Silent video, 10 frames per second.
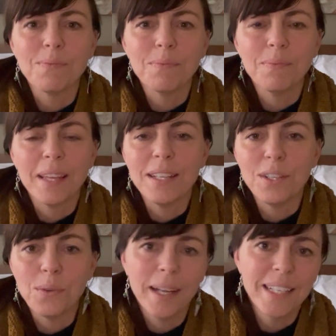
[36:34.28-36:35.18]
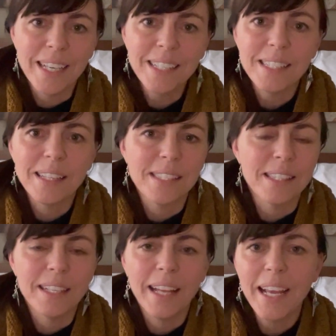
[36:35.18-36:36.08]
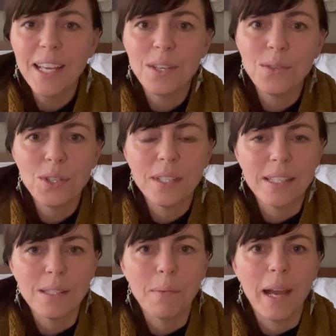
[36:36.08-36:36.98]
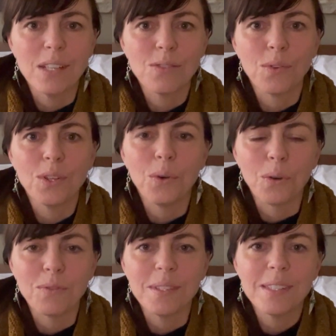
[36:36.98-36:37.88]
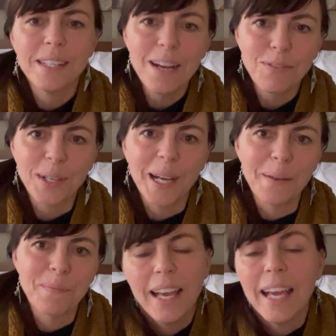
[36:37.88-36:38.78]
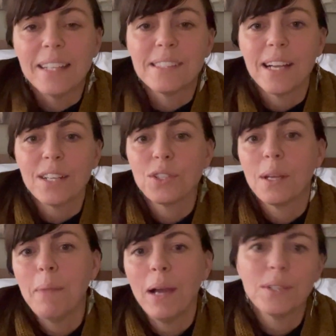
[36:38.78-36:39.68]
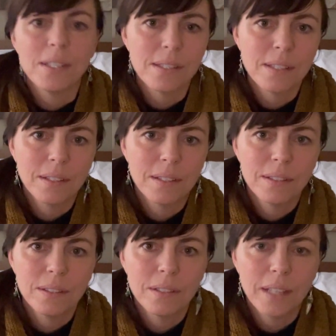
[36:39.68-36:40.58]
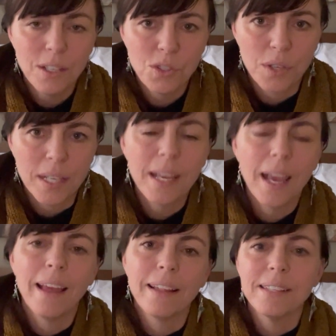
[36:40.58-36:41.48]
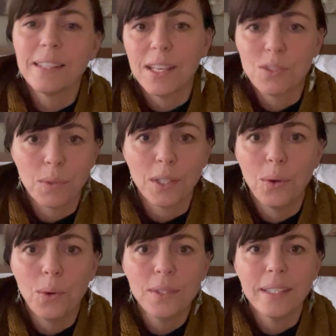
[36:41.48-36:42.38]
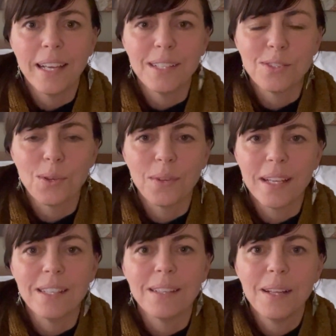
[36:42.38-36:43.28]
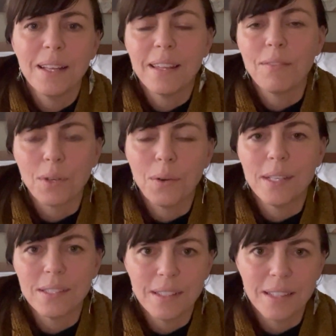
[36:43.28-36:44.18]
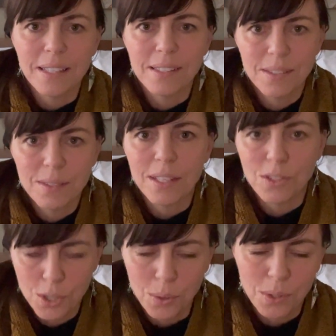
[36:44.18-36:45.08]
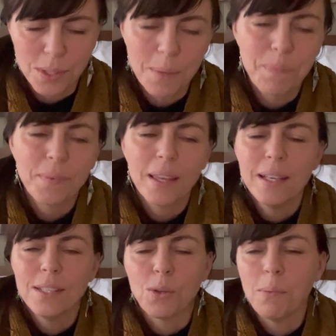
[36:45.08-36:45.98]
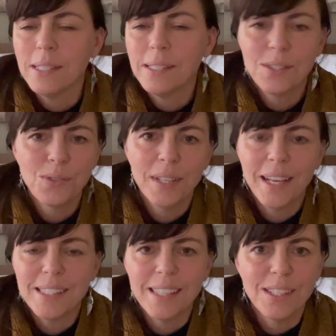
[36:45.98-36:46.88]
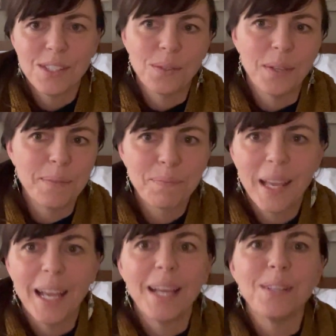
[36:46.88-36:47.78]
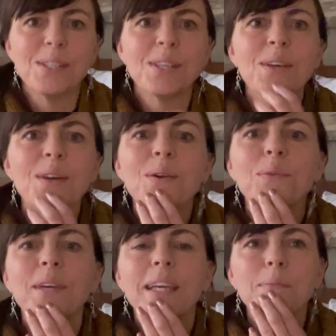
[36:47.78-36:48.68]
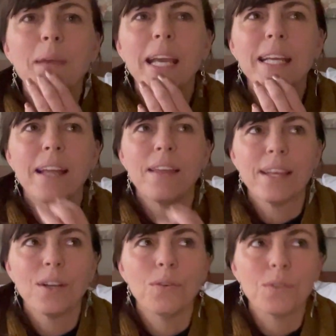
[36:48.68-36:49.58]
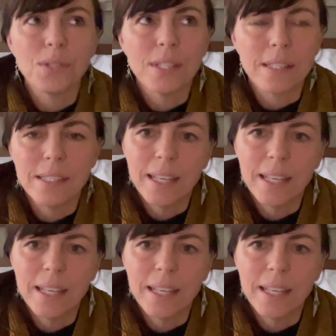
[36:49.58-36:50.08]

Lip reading: they knew I knit, and they said, hey, you should knit some hats for the orphans in Africa. And it's actually a mountainous country and it gets really cold at night, so they've requested these toques. So my sister and I set to it, and we made, I think, over 60